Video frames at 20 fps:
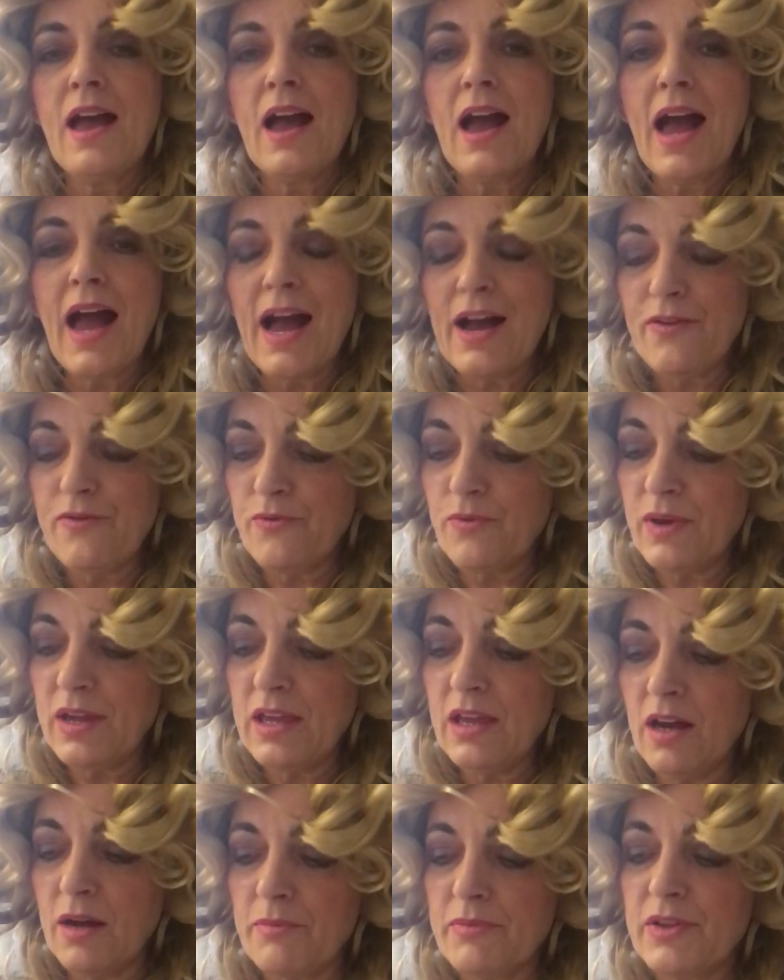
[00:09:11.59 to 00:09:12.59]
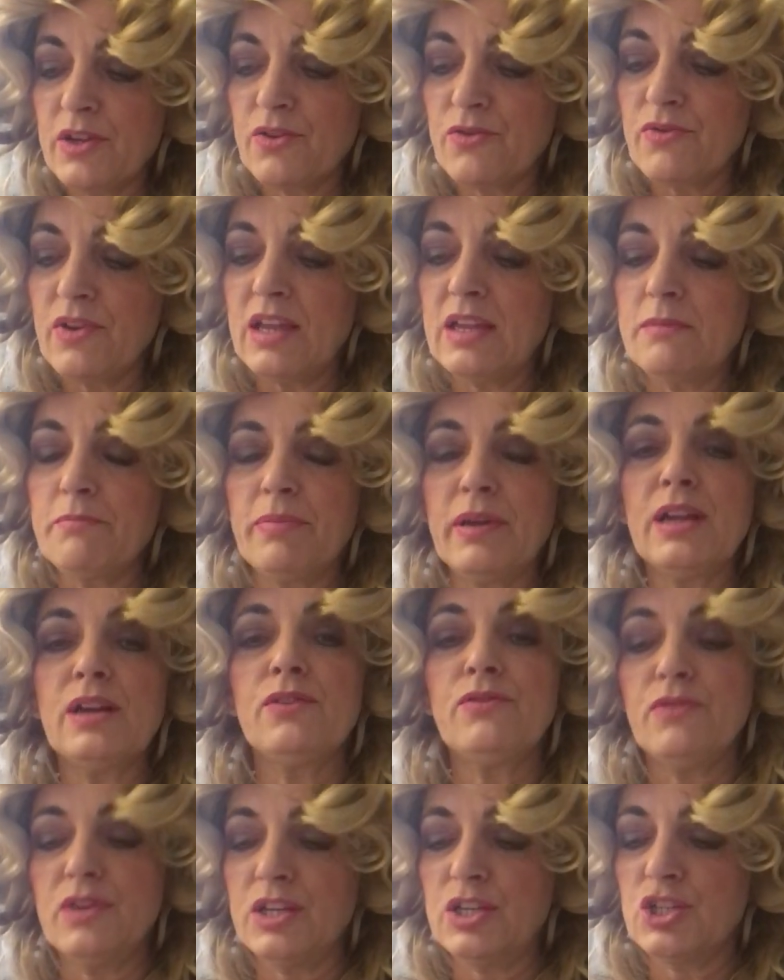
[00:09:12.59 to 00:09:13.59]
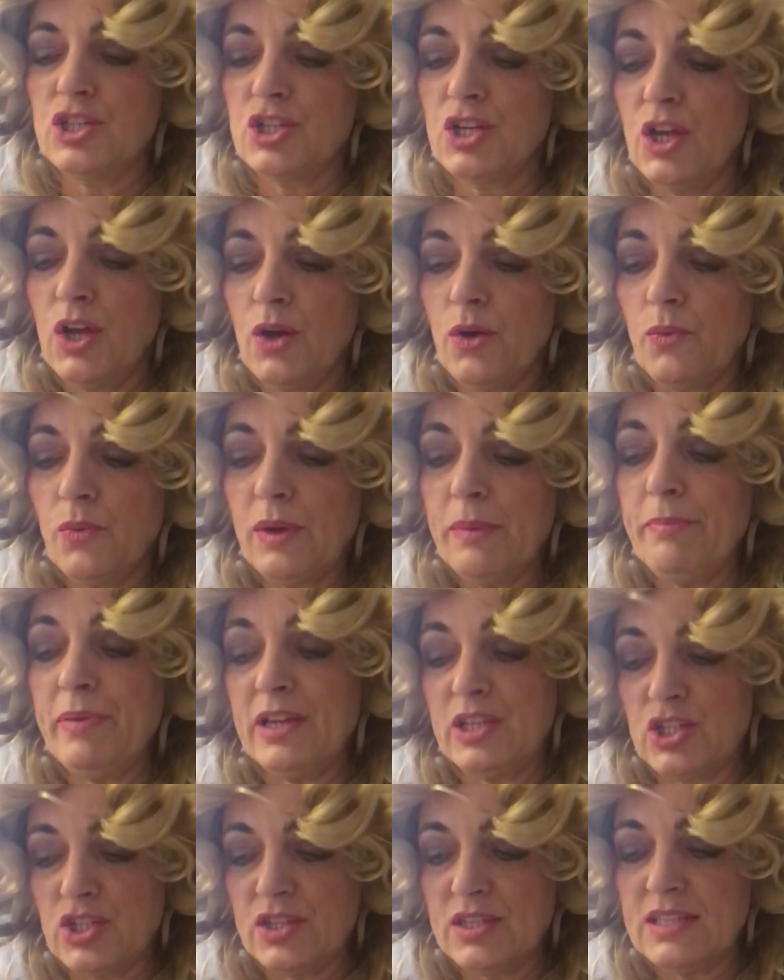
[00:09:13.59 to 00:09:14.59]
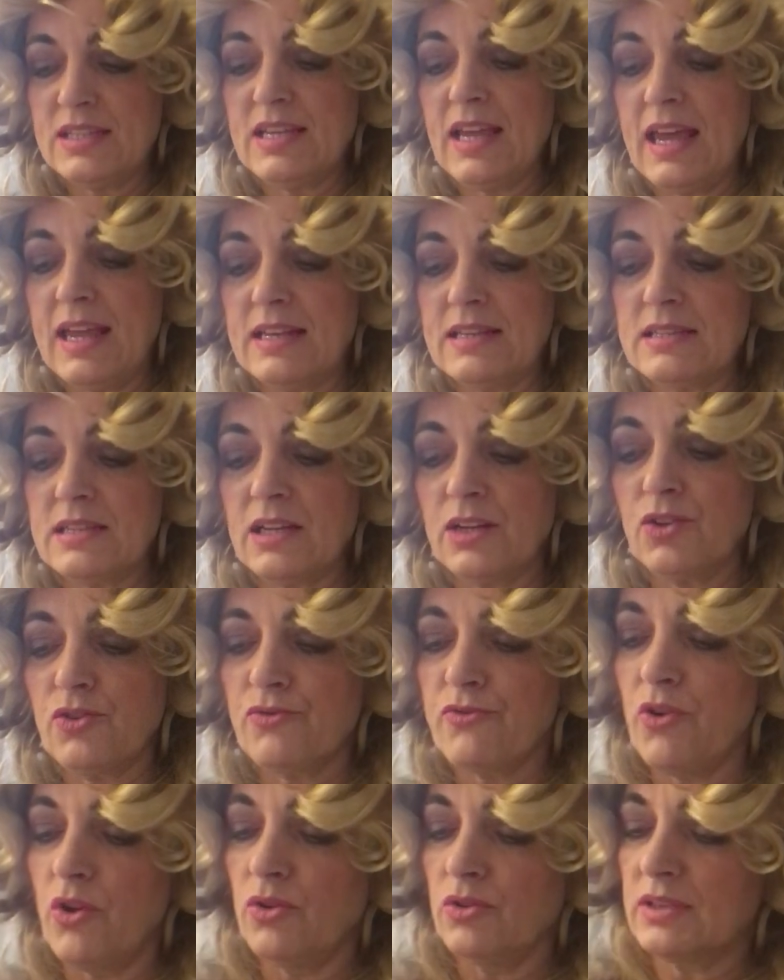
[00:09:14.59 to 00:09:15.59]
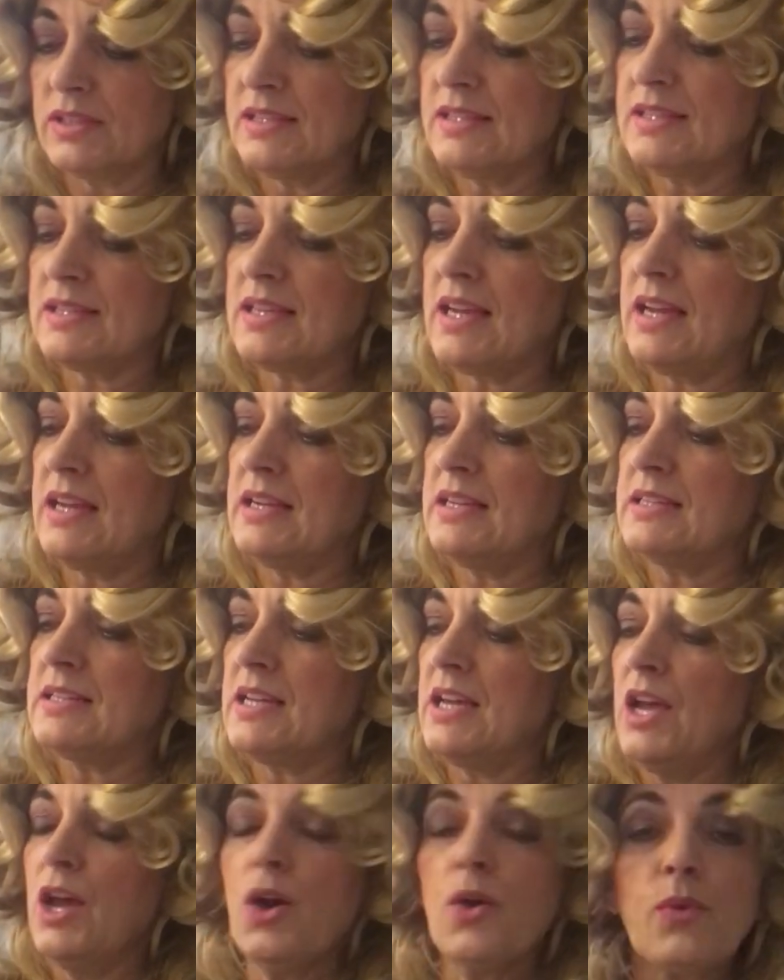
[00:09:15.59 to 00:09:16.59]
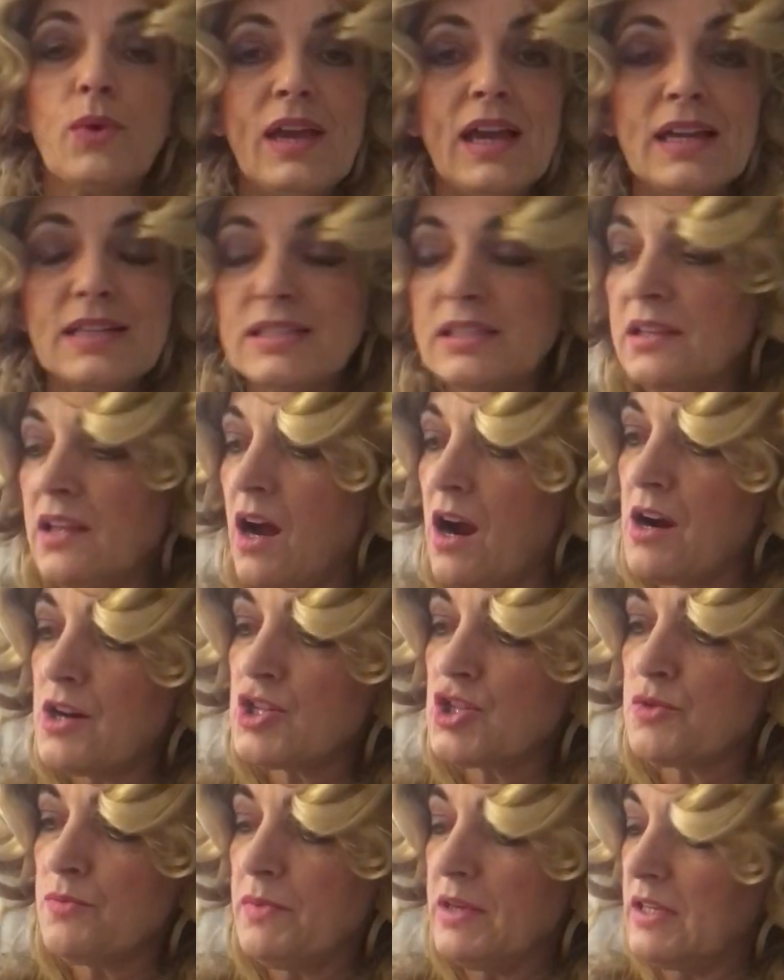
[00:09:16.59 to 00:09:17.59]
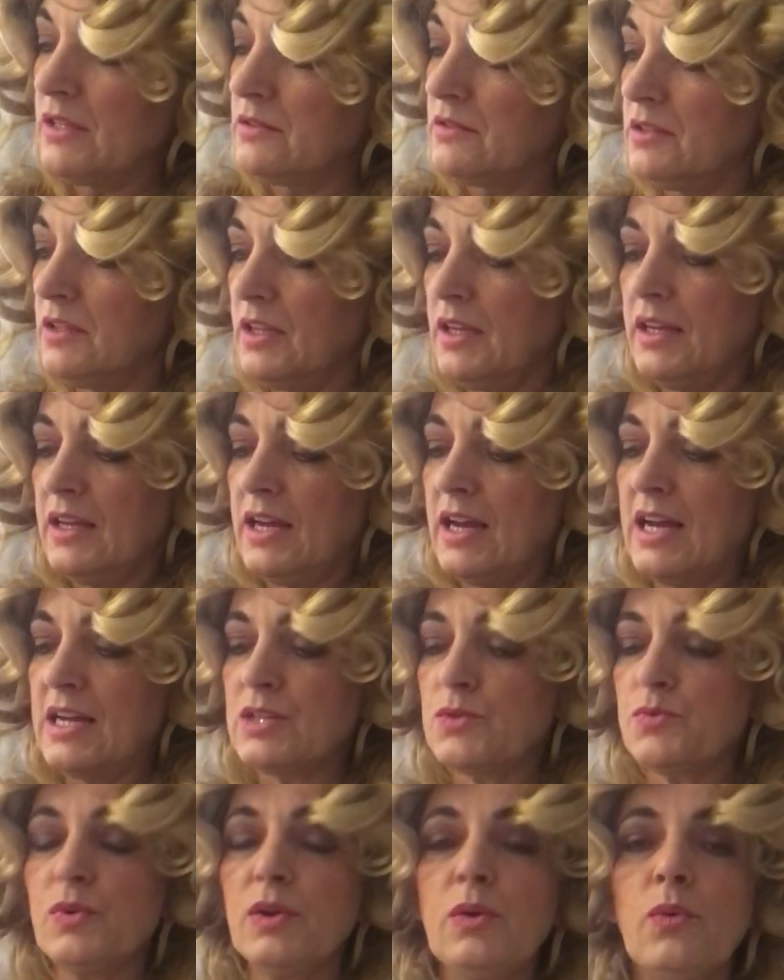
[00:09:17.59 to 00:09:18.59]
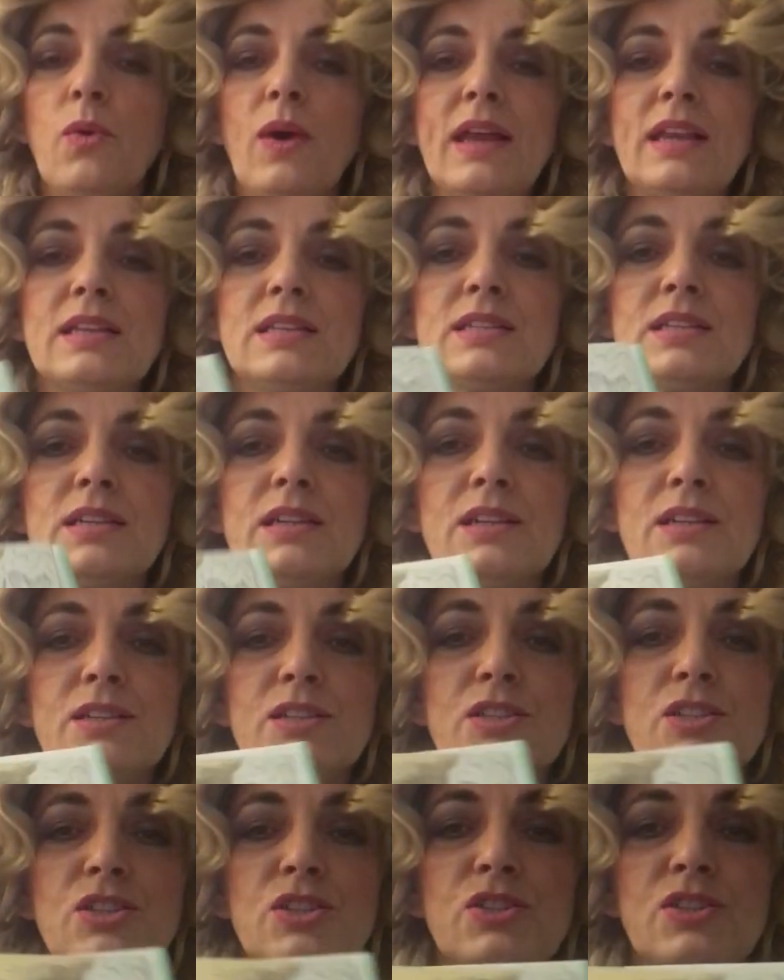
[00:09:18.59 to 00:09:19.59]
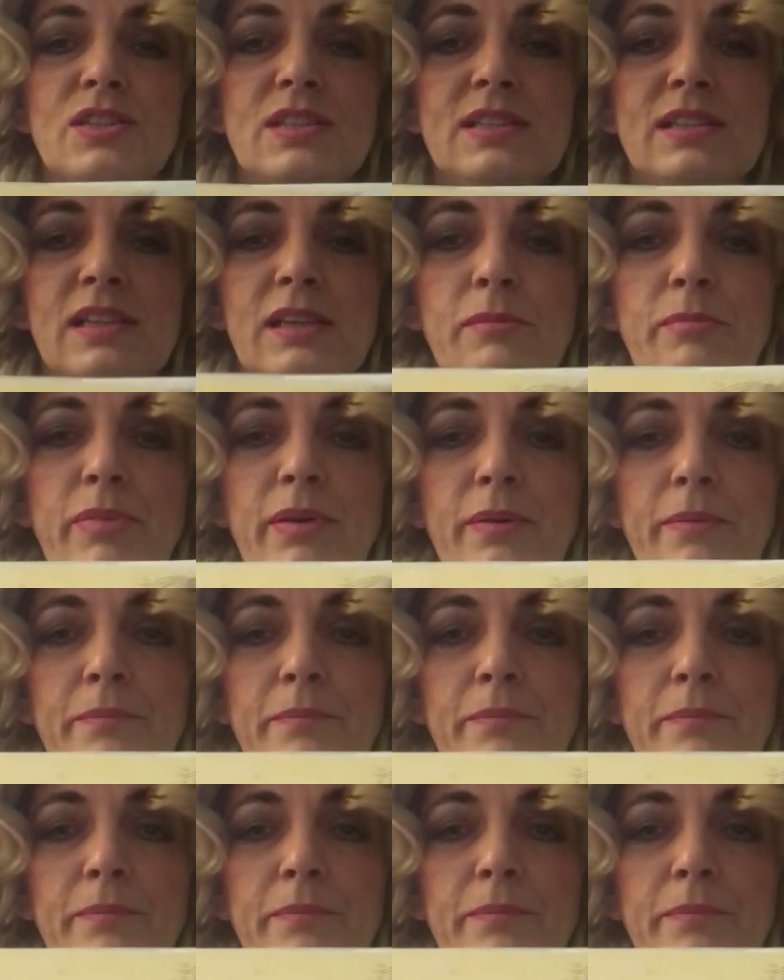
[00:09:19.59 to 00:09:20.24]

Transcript: Halfway up the Great Bear Ridge, we pitched the tent and crawled inside. We had a large meal and we went to sleep.